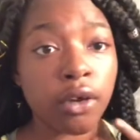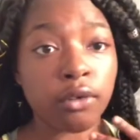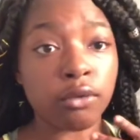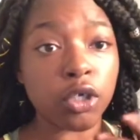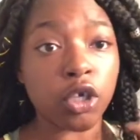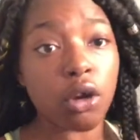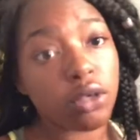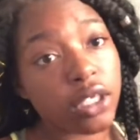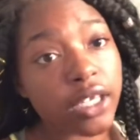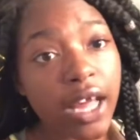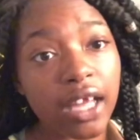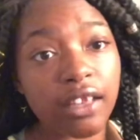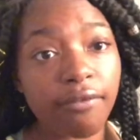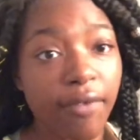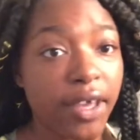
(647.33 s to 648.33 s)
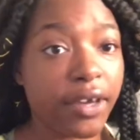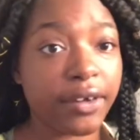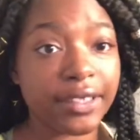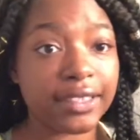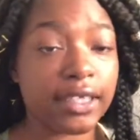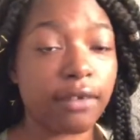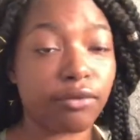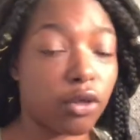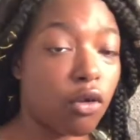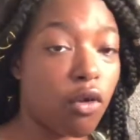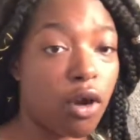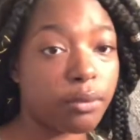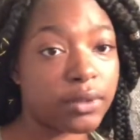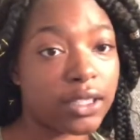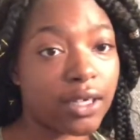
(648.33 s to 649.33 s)
We're going in the elevator and stuff to go
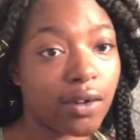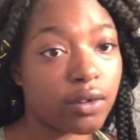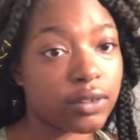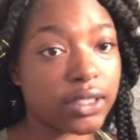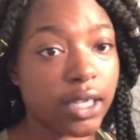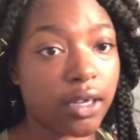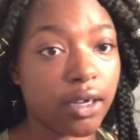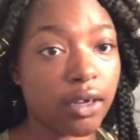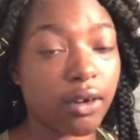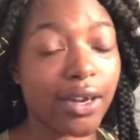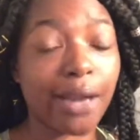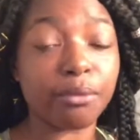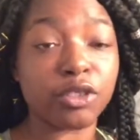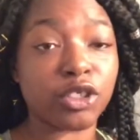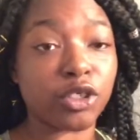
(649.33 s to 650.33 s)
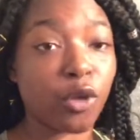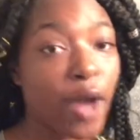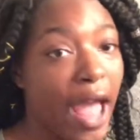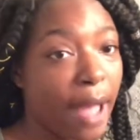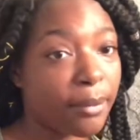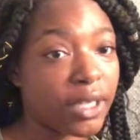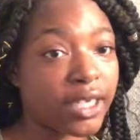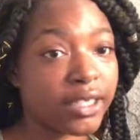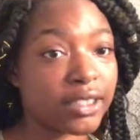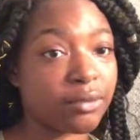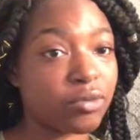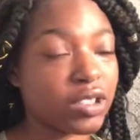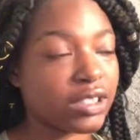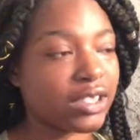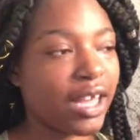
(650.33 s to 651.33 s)
up to the hotel. And I'm so happy because
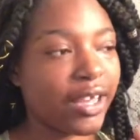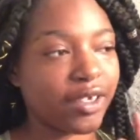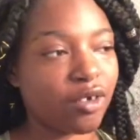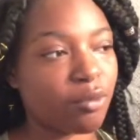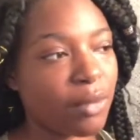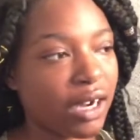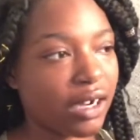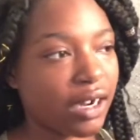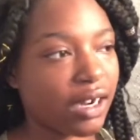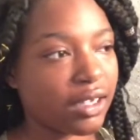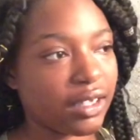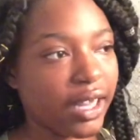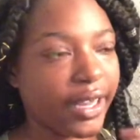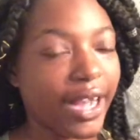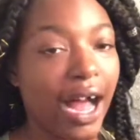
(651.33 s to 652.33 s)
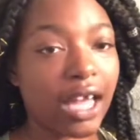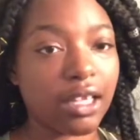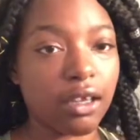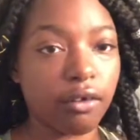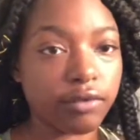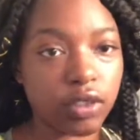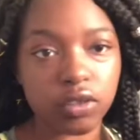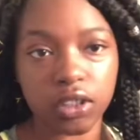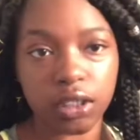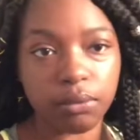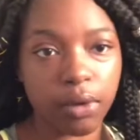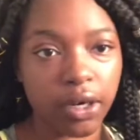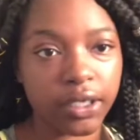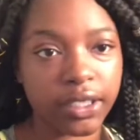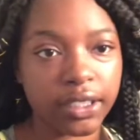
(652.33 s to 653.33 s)
I'm just like, oh, my God. Like, I love hotel
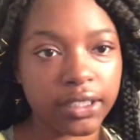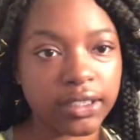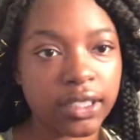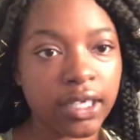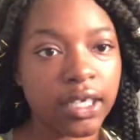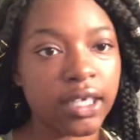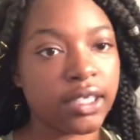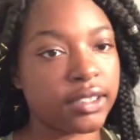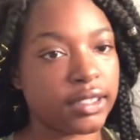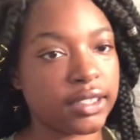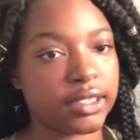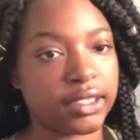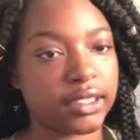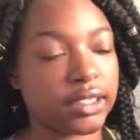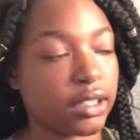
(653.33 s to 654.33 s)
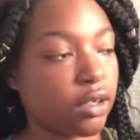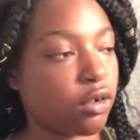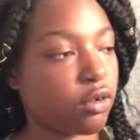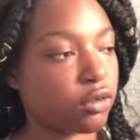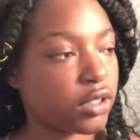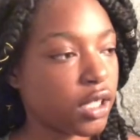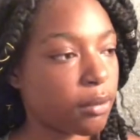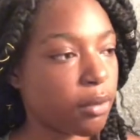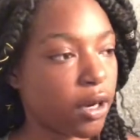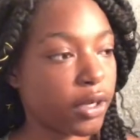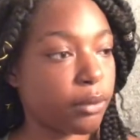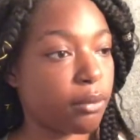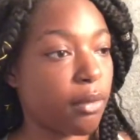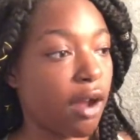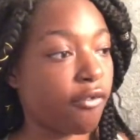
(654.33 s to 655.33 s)
parties. This is a hotel party
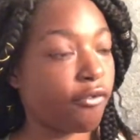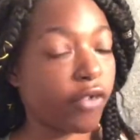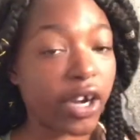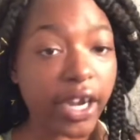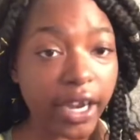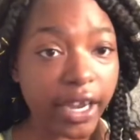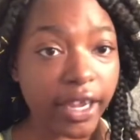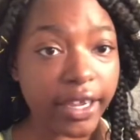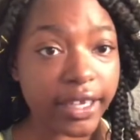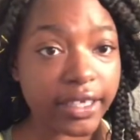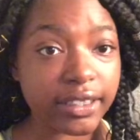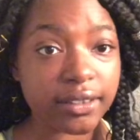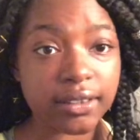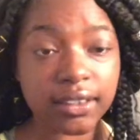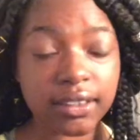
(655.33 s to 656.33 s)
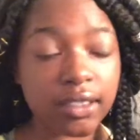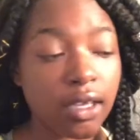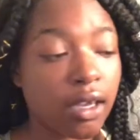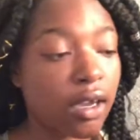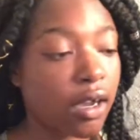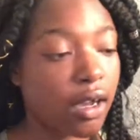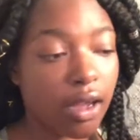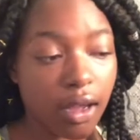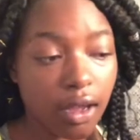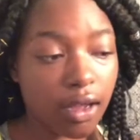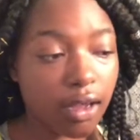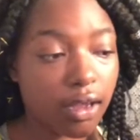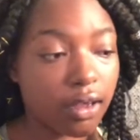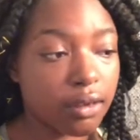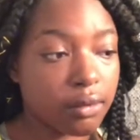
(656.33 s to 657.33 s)
with my friends.
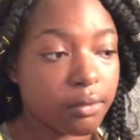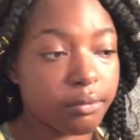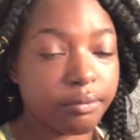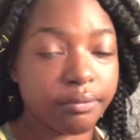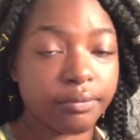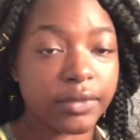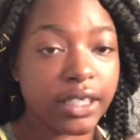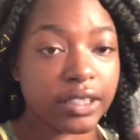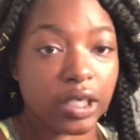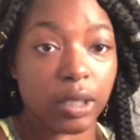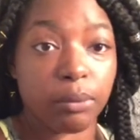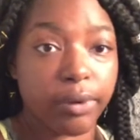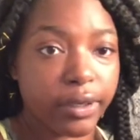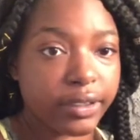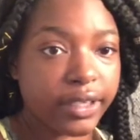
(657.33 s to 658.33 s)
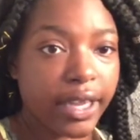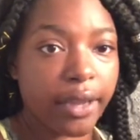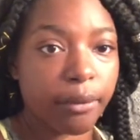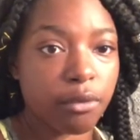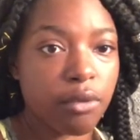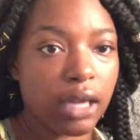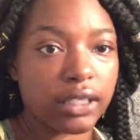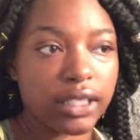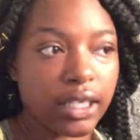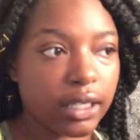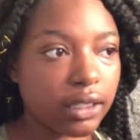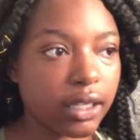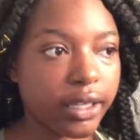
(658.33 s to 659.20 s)
It's her birthday. We about to get